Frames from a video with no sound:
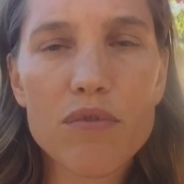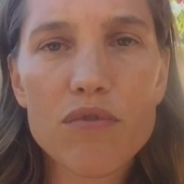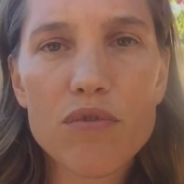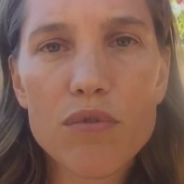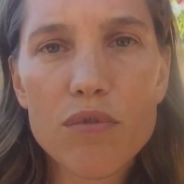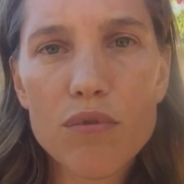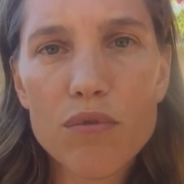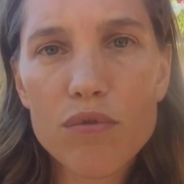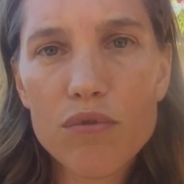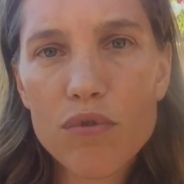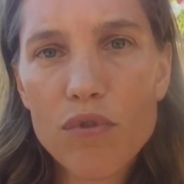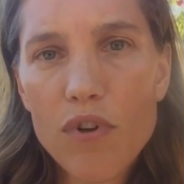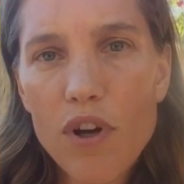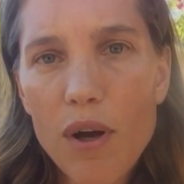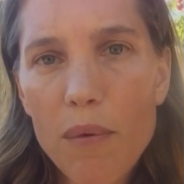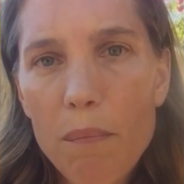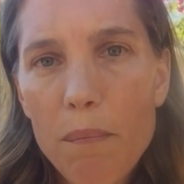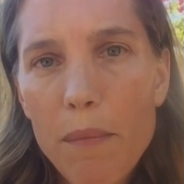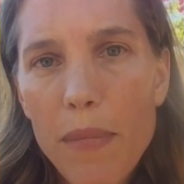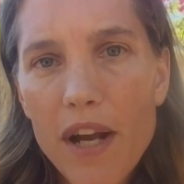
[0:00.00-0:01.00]
to
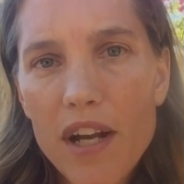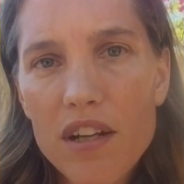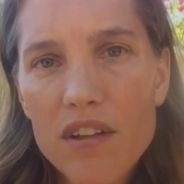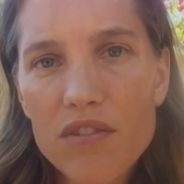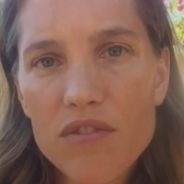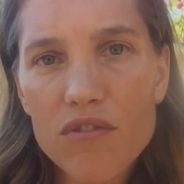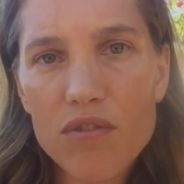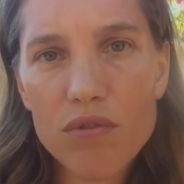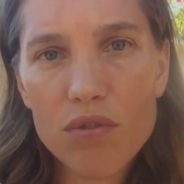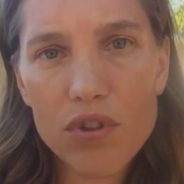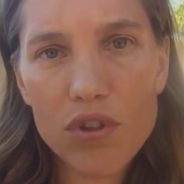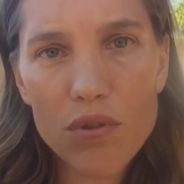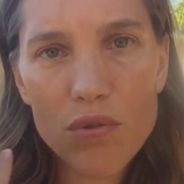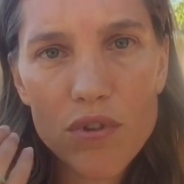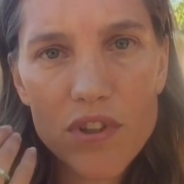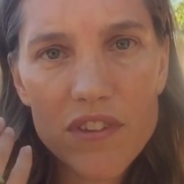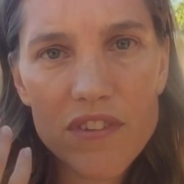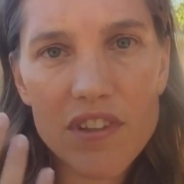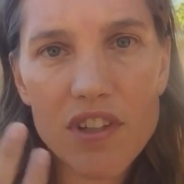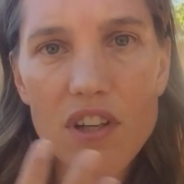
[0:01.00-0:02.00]
come back into
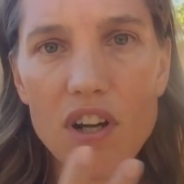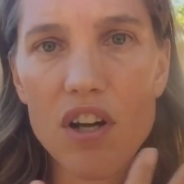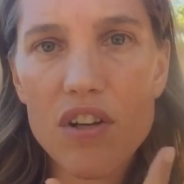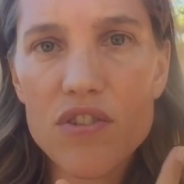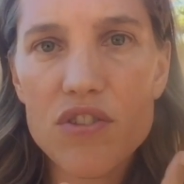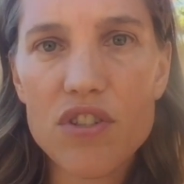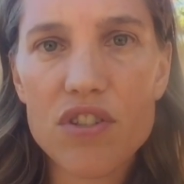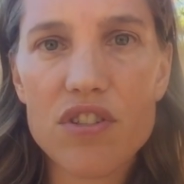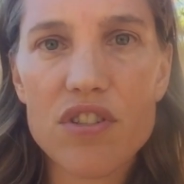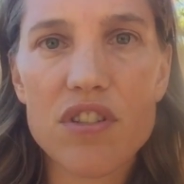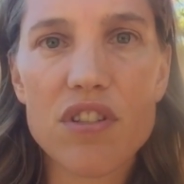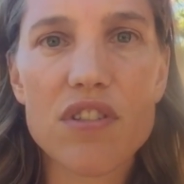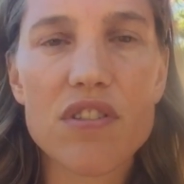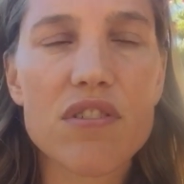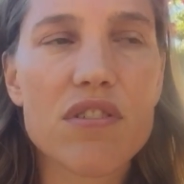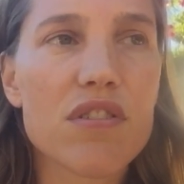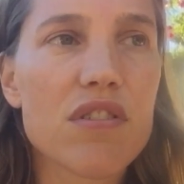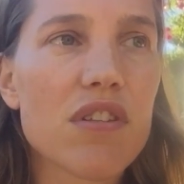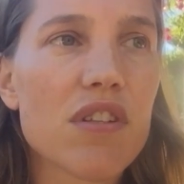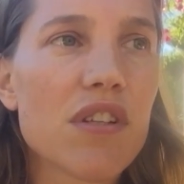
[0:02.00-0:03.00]
unity
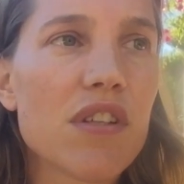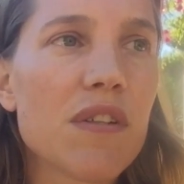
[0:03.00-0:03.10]
consciousness.